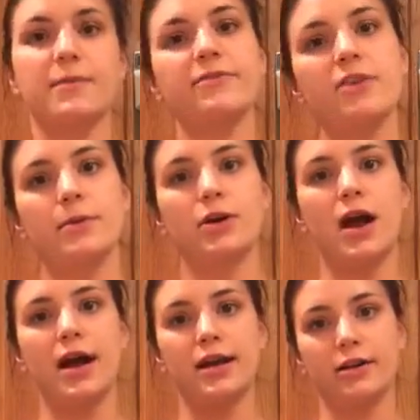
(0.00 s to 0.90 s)
some of them are
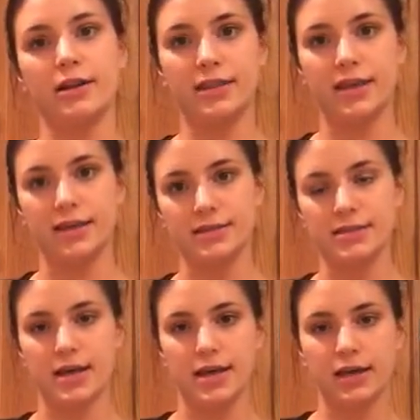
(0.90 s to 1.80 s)
higher in
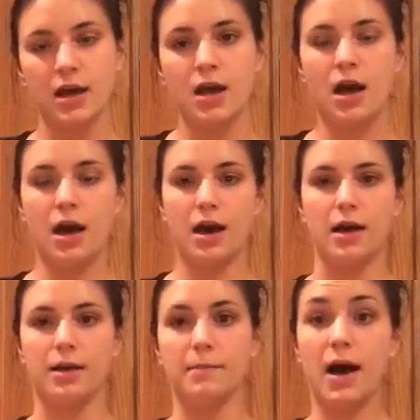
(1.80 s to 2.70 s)
things like
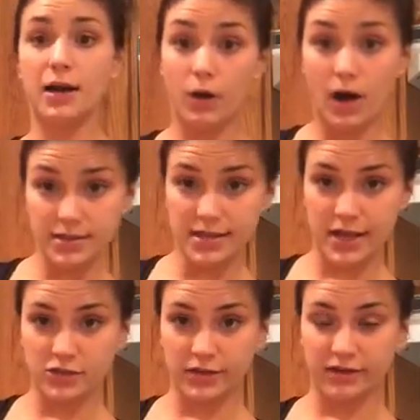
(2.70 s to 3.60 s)

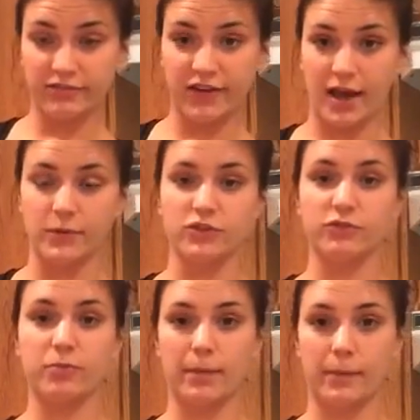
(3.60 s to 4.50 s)
monounsaturated fat, which
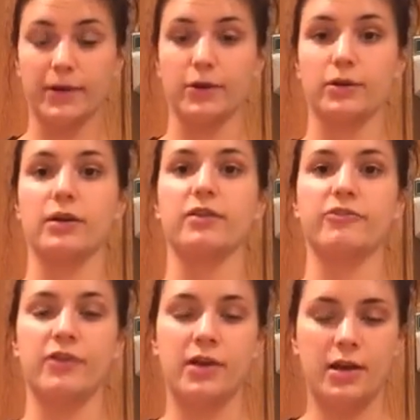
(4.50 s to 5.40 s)
you've probably heard
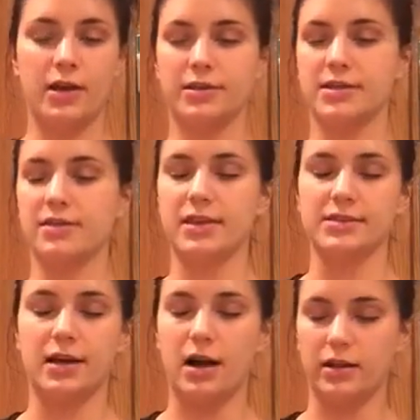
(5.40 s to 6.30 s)
of. It's in
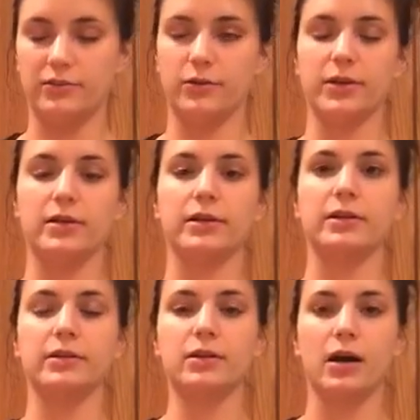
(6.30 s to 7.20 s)
things like olive oil
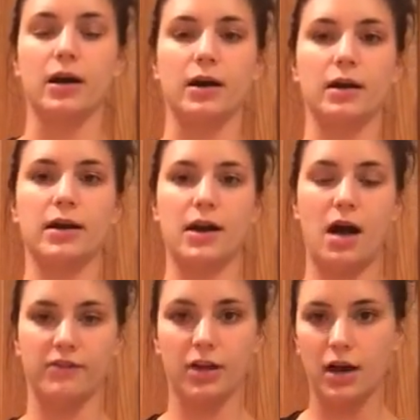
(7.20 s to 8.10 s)
and
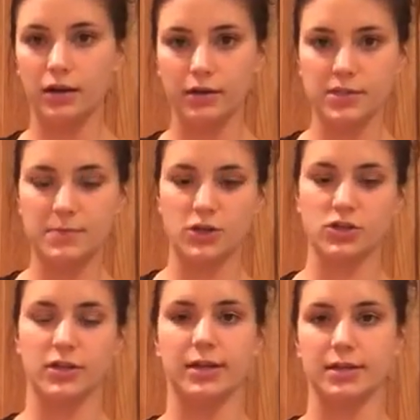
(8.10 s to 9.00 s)
avocado,
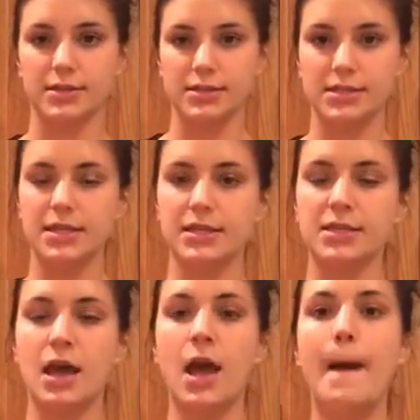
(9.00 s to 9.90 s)
especially nuts and
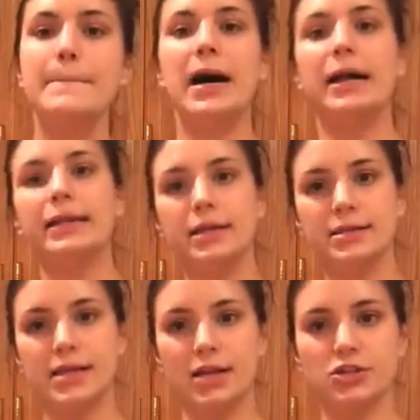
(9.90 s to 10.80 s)
seeds,
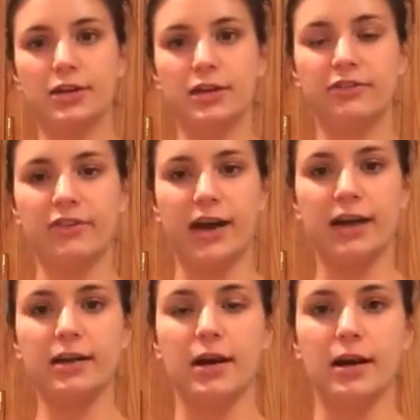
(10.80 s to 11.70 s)
polyunsaturated fat.